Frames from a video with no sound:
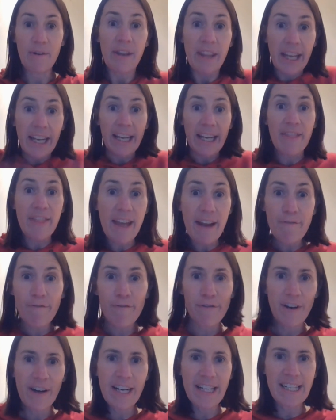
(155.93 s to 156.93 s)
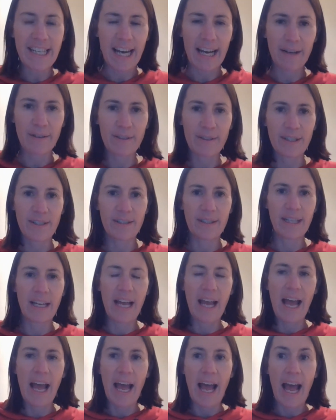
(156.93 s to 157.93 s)
they can then find out,
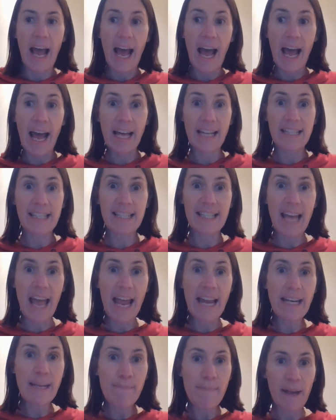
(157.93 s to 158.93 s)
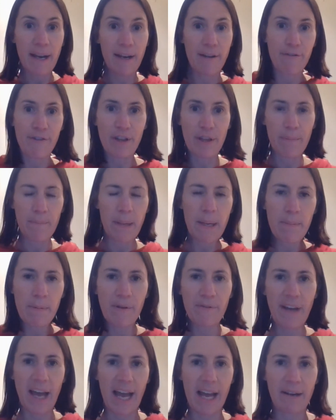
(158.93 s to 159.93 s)
has any benefit that people
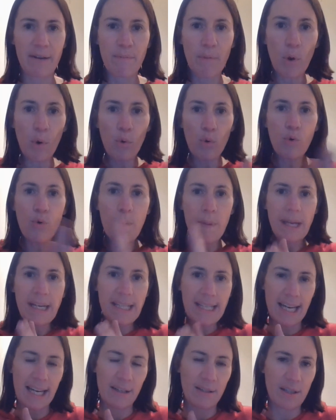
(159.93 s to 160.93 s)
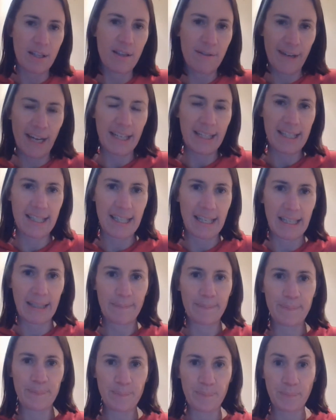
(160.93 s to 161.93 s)
have had all been down to the
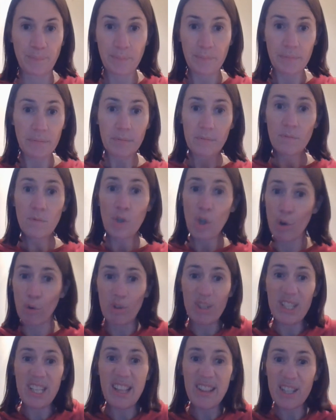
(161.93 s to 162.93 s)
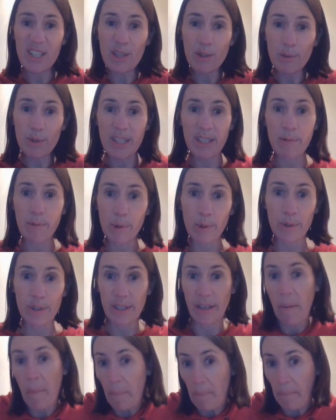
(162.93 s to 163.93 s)
vaccine? Or is it the salty
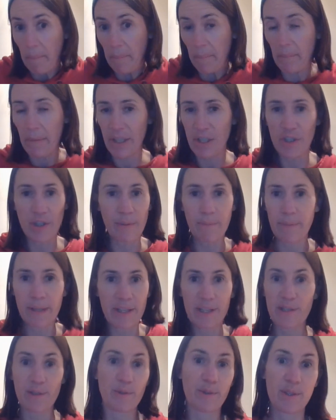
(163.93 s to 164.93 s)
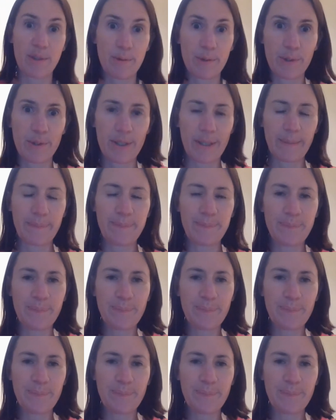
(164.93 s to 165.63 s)
water? Shouldn't be the salty water.